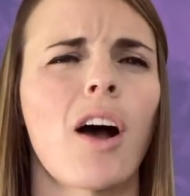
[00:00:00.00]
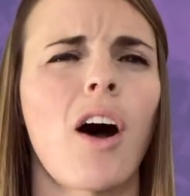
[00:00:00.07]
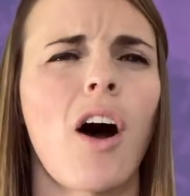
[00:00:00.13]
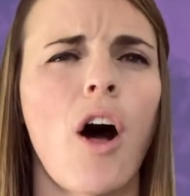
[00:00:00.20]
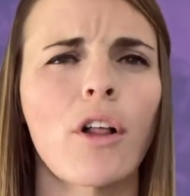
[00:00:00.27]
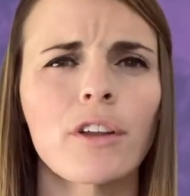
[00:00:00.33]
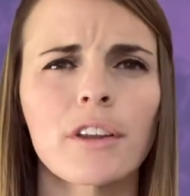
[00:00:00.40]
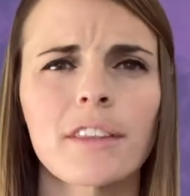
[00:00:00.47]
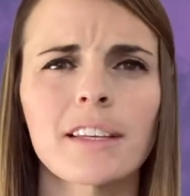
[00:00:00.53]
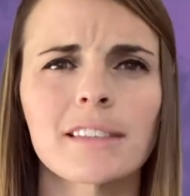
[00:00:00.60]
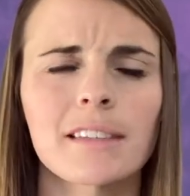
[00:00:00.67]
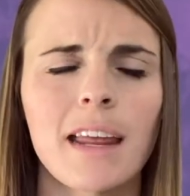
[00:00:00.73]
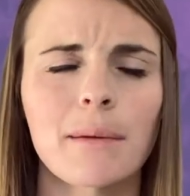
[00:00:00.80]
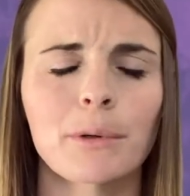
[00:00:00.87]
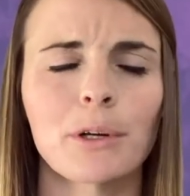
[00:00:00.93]
all of these
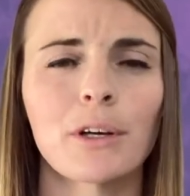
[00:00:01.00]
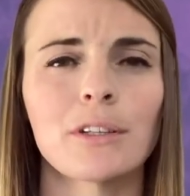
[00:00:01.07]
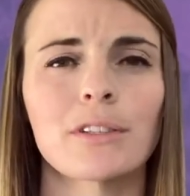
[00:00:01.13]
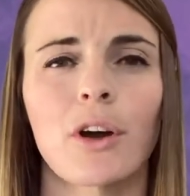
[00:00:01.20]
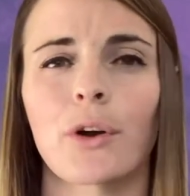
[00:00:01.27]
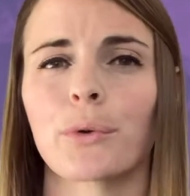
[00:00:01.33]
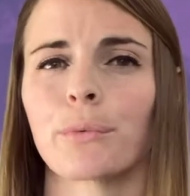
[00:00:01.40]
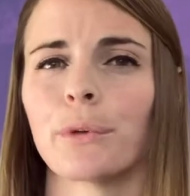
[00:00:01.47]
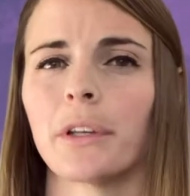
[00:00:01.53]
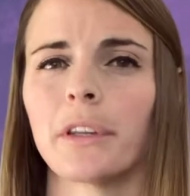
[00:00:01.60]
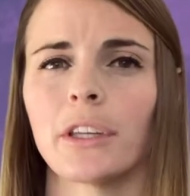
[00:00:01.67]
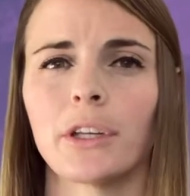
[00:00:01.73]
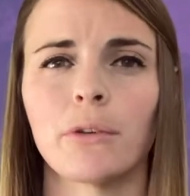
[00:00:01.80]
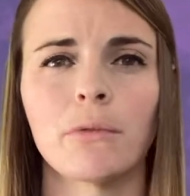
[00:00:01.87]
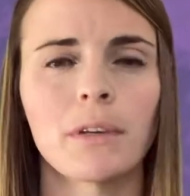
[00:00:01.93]
neighborhoods are
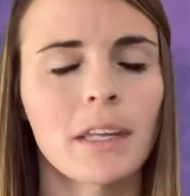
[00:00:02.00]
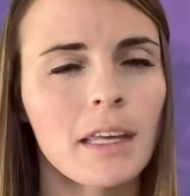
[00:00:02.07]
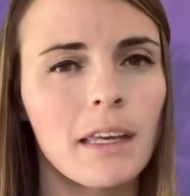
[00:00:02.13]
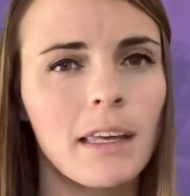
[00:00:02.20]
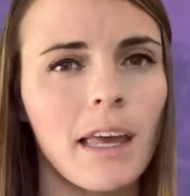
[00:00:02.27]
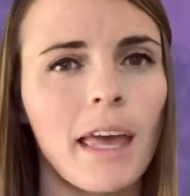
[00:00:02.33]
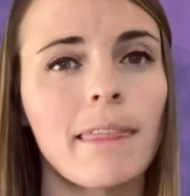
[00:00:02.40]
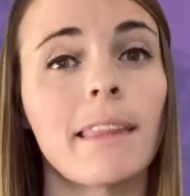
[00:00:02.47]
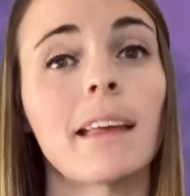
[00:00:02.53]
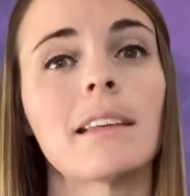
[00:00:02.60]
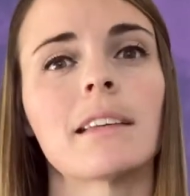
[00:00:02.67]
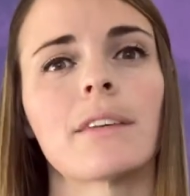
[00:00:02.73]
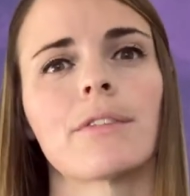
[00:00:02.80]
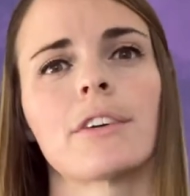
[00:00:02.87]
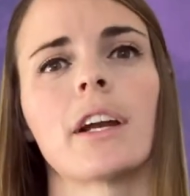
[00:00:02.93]
really unique and they
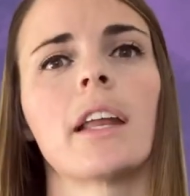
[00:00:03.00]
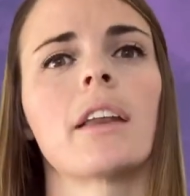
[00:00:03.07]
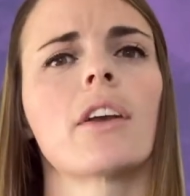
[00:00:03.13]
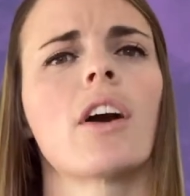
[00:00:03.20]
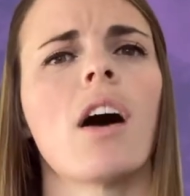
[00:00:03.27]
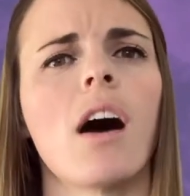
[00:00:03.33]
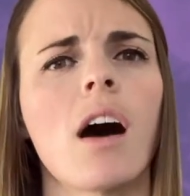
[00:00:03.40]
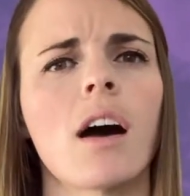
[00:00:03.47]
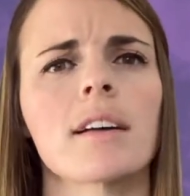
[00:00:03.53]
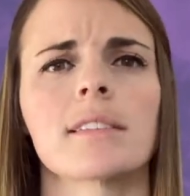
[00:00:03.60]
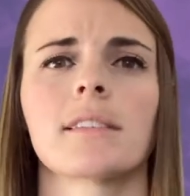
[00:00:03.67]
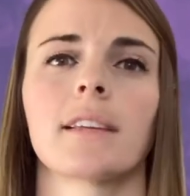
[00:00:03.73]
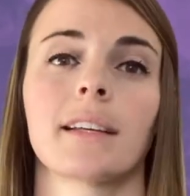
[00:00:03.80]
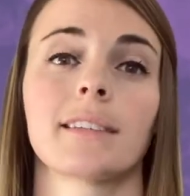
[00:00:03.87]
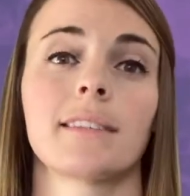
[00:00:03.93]
differ in
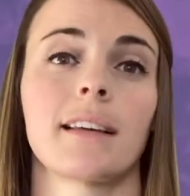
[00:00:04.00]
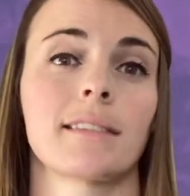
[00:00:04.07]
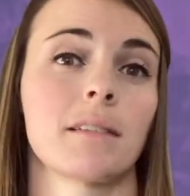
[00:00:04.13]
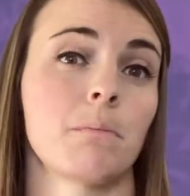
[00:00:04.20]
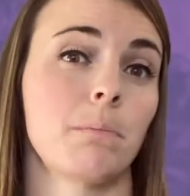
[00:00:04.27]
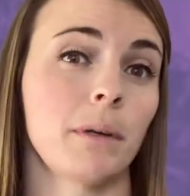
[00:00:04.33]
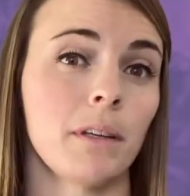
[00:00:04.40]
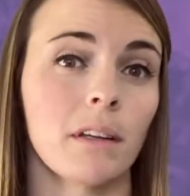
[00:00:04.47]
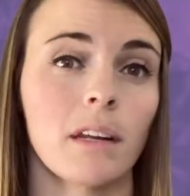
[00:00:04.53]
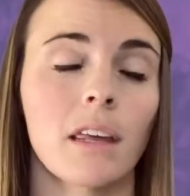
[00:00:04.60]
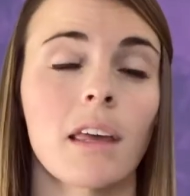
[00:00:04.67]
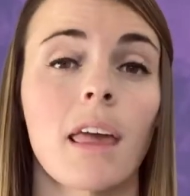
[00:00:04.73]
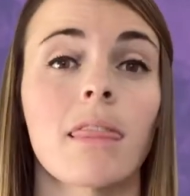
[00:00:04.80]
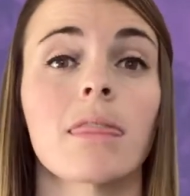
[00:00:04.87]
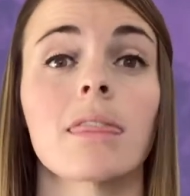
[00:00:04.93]
cost,
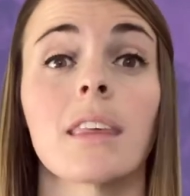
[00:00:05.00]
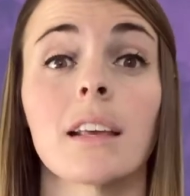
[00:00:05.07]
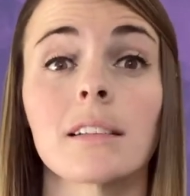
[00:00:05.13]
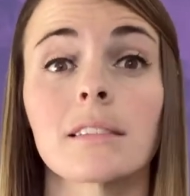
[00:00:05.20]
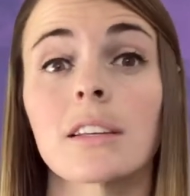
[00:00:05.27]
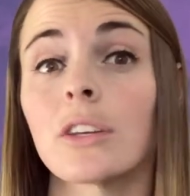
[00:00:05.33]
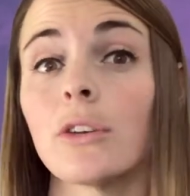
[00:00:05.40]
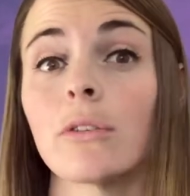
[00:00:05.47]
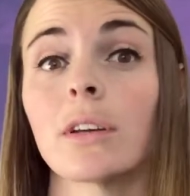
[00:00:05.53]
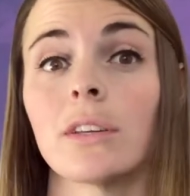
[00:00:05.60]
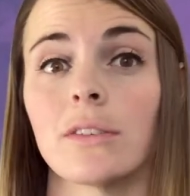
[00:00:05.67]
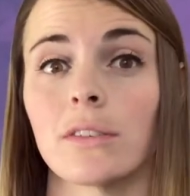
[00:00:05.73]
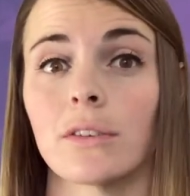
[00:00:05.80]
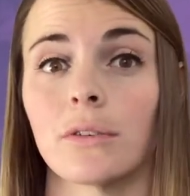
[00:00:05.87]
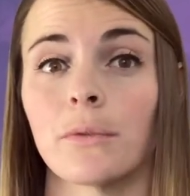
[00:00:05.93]
accessibility, and things that you can
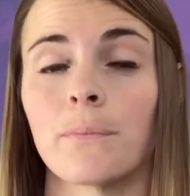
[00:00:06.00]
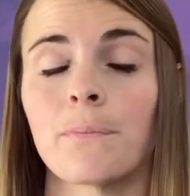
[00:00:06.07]
do.